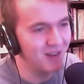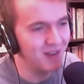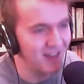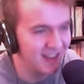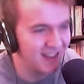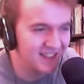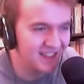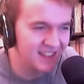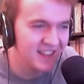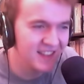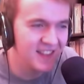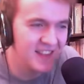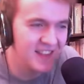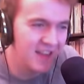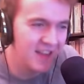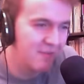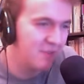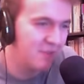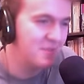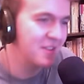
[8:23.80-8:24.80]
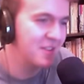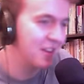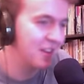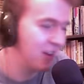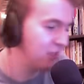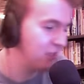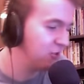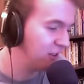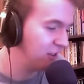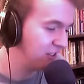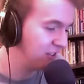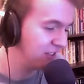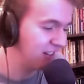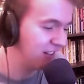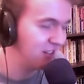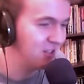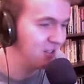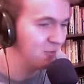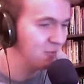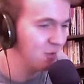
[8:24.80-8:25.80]
place. that might mean the hydraulics can
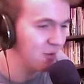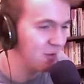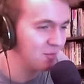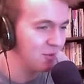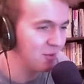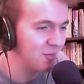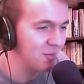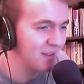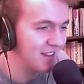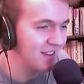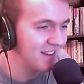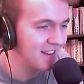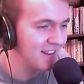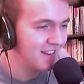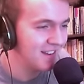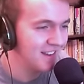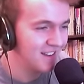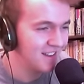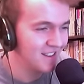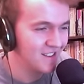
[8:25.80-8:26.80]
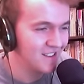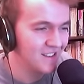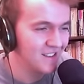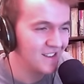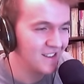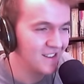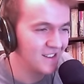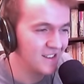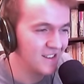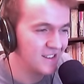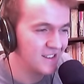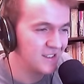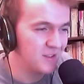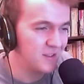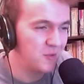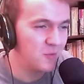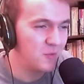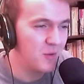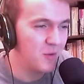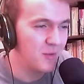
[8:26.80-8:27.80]
actually work properly.
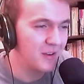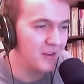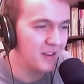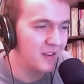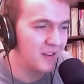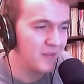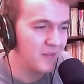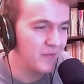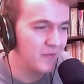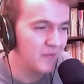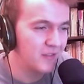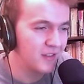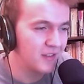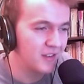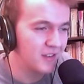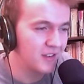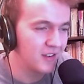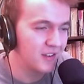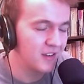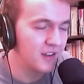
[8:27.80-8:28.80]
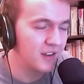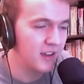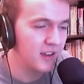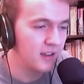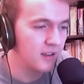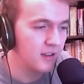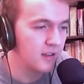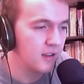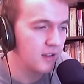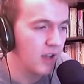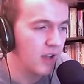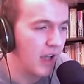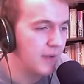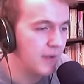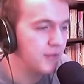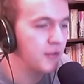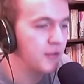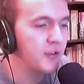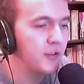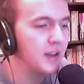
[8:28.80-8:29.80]
Still wobbly. Okay, I
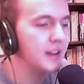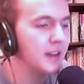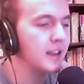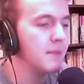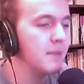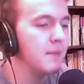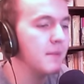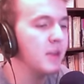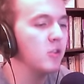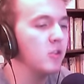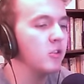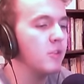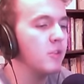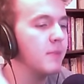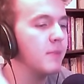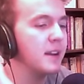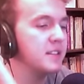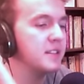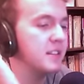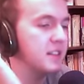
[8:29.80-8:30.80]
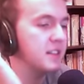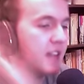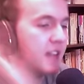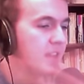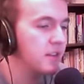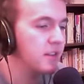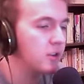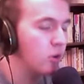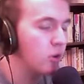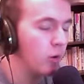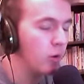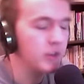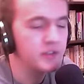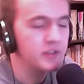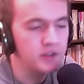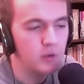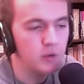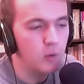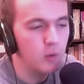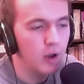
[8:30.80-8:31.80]
have a feeling it may not go back together quite
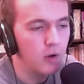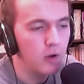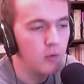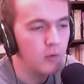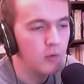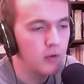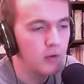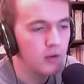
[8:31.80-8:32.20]
so well.